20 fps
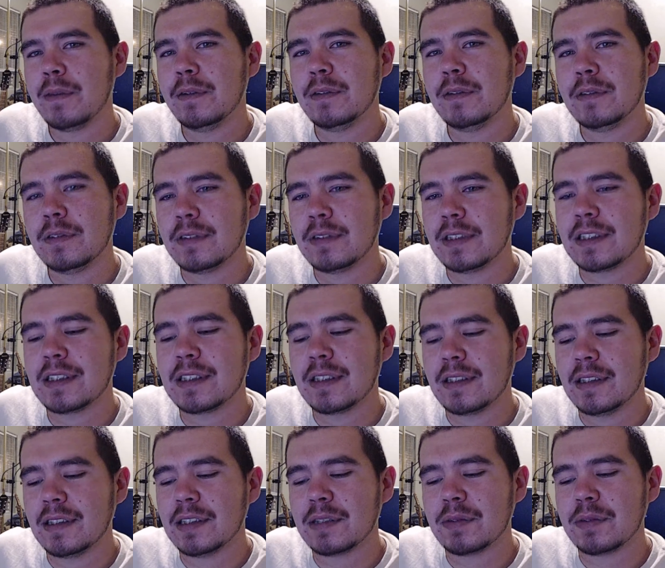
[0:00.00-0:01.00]

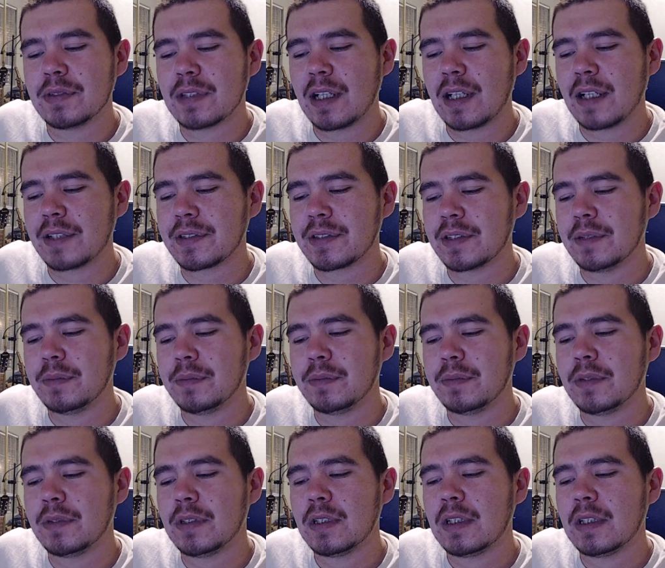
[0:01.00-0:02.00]
this was awesome.
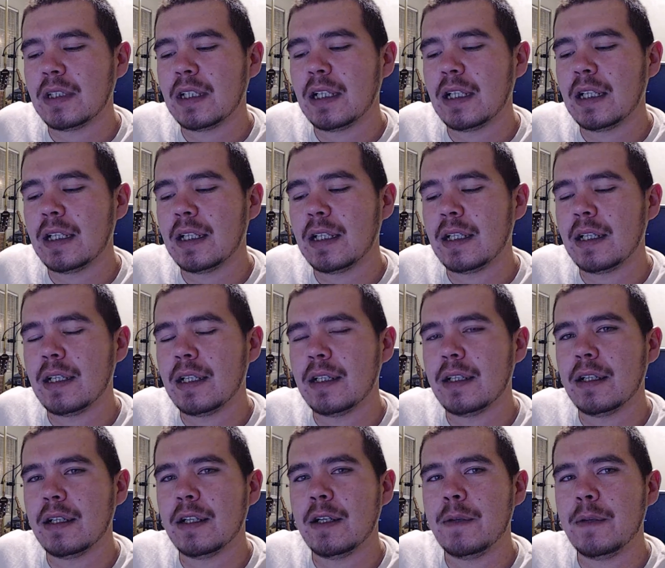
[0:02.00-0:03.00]
And
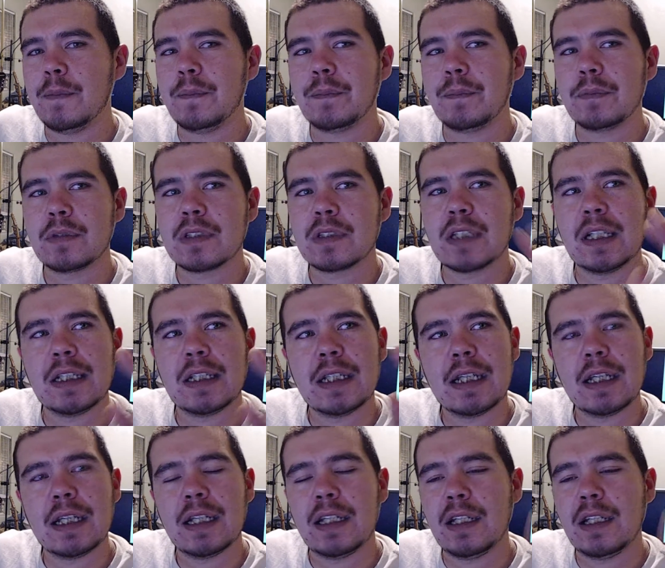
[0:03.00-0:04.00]

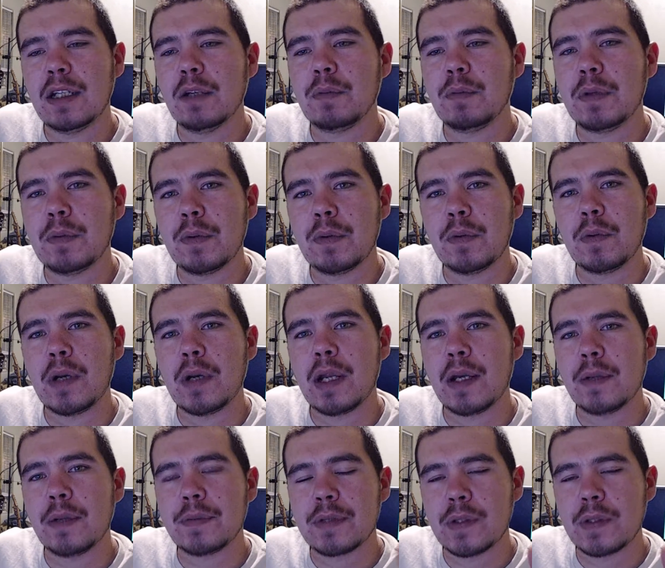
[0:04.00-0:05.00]
Sunday, you know, people went
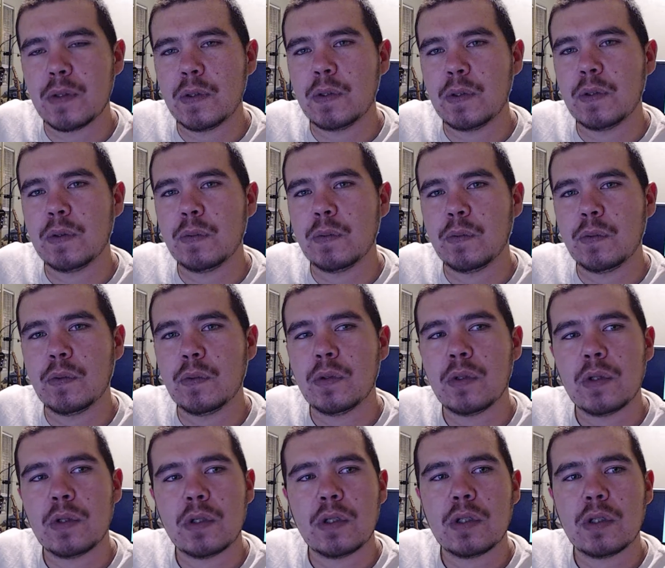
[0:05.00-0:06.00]
up to,
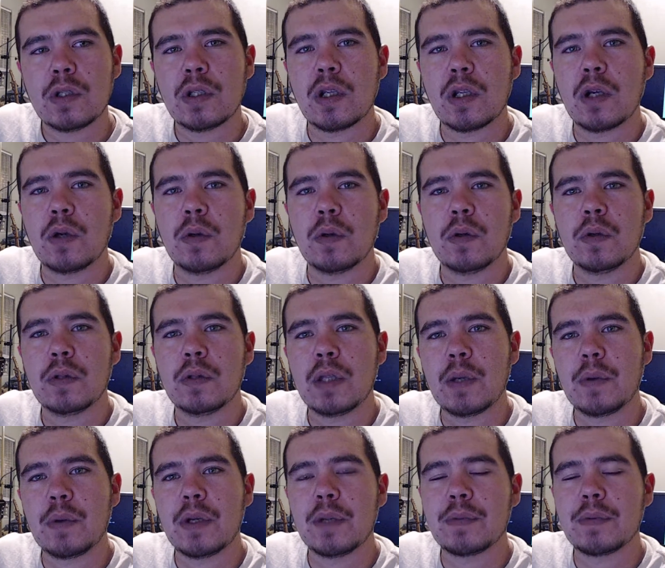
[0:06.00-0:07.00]
you know, they
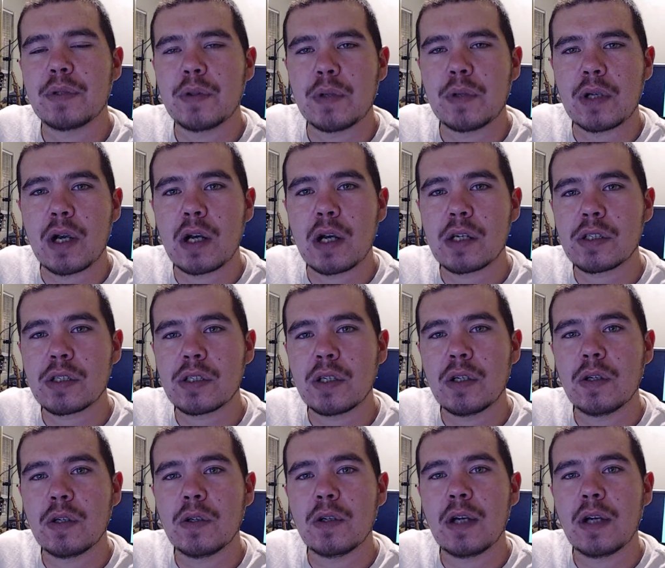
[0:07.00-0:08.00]
went up to a car
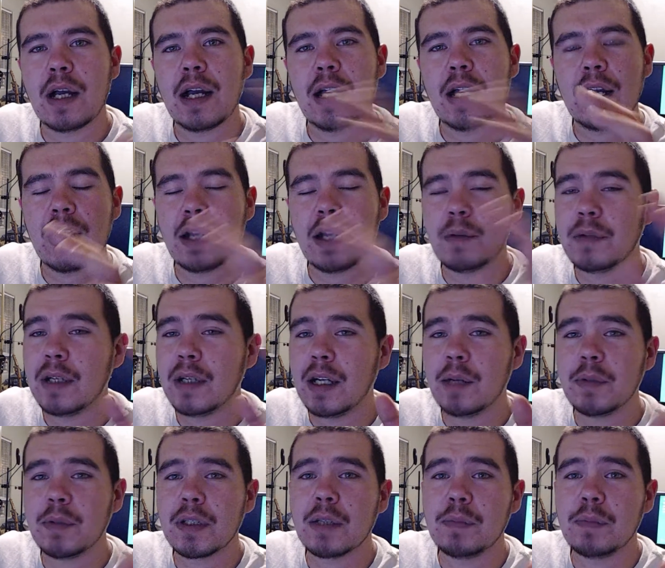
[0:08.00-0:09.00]
show.
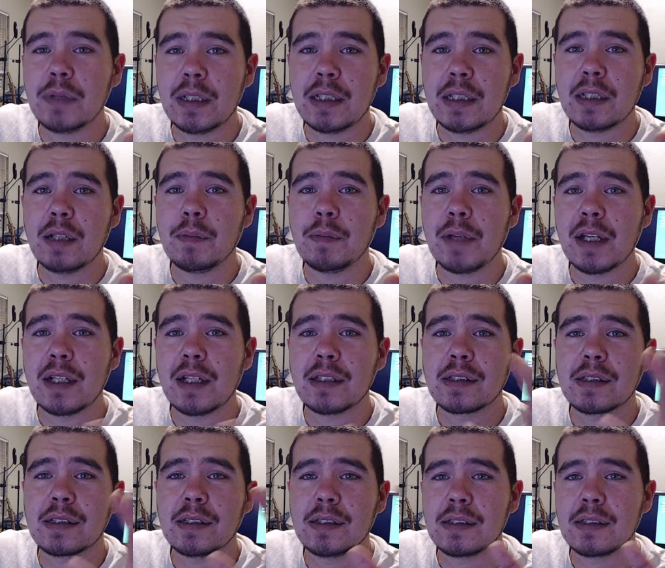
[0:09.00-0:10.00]
I'm a complete
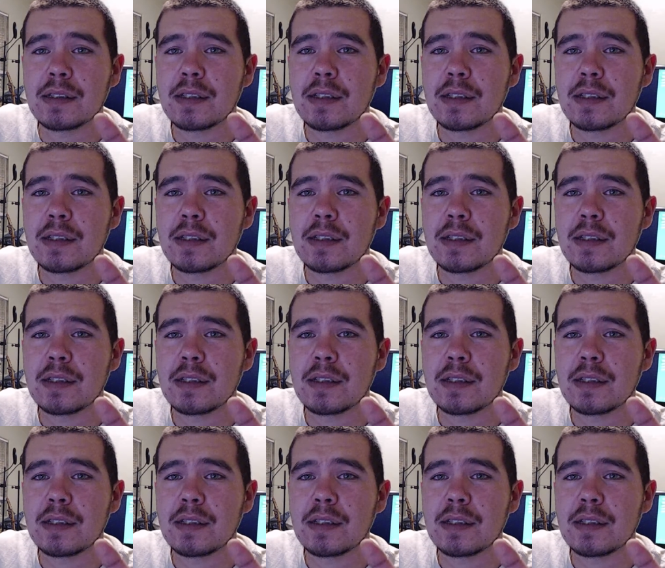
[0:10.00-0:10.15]
dumbass because